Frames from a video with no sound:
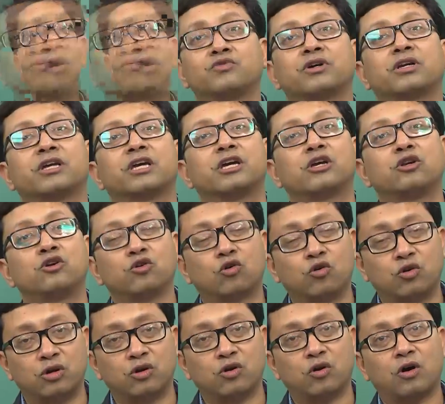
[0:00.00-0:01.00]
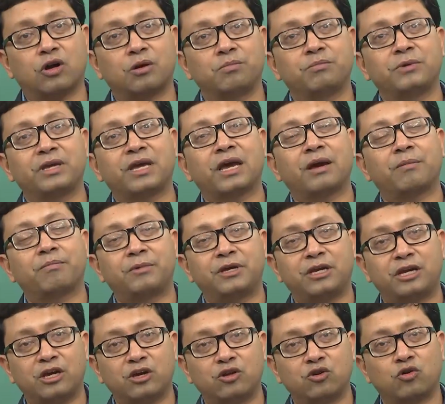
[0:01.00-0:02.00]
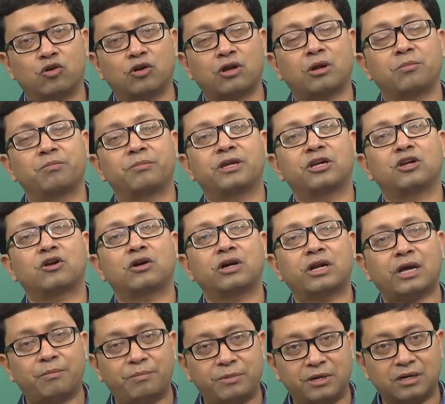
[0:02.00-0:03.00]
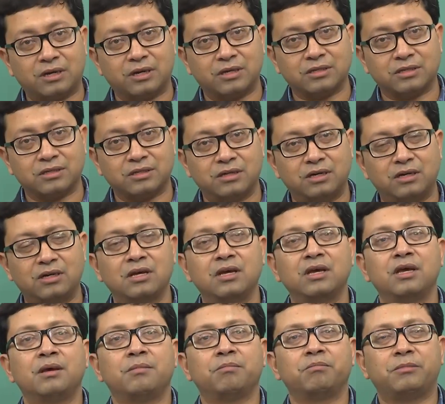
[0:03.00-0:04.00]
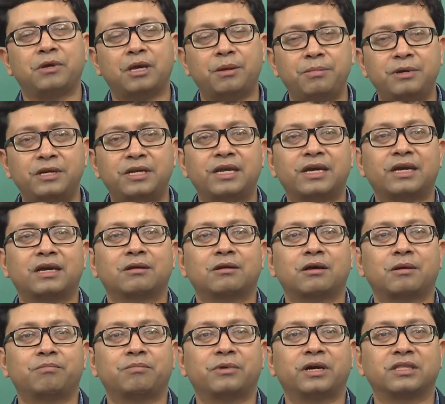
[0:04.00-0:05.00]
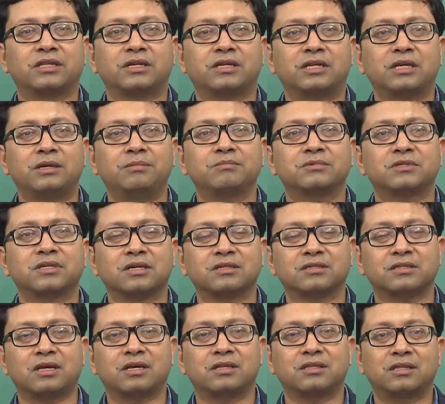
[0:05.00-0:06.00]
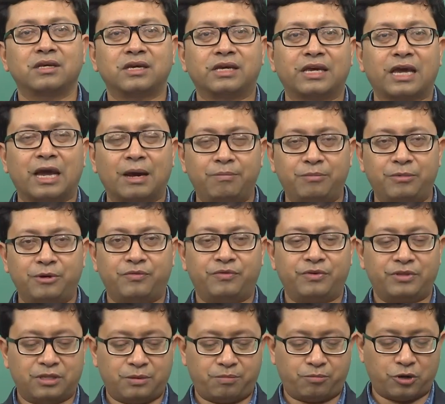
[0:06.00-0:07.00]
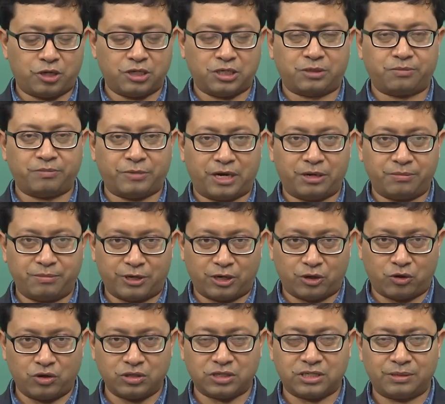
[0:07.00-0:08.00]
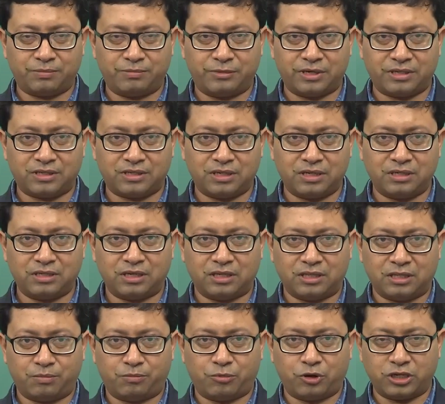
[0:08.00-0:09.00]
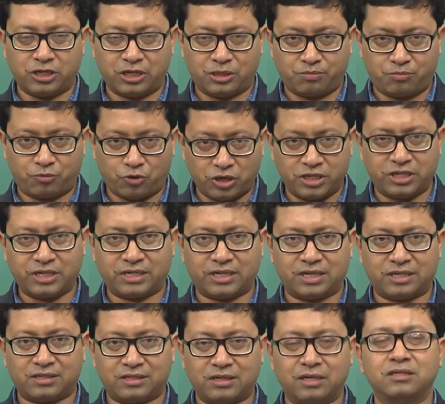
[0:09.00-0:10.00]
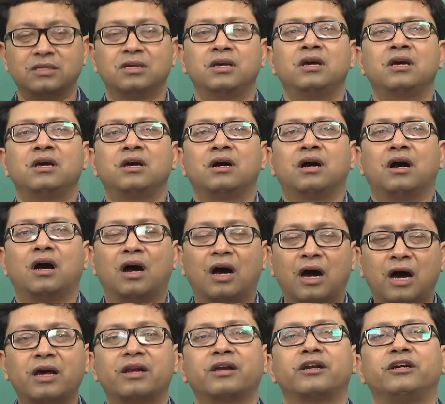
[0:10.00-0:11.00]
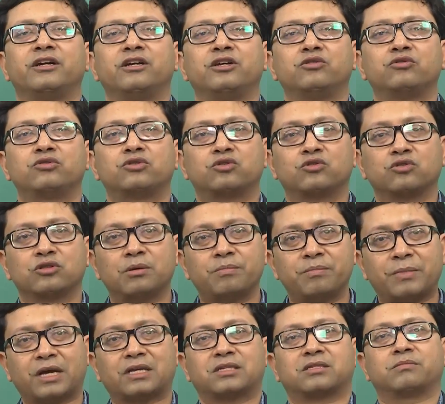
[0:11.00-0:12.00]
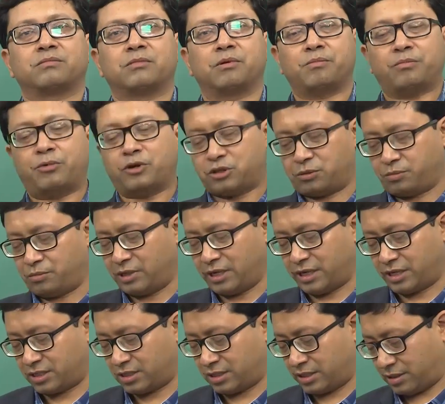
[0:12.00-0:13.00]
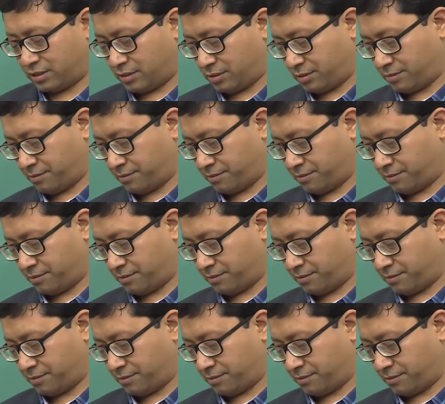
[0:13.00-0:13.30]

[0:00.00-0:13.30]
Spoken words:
were ignored or may have been ignored or may not have been considered, may be taken up by the team, such that the gap between the project management concept as such and the project as such are reduced to the maximum possible extent.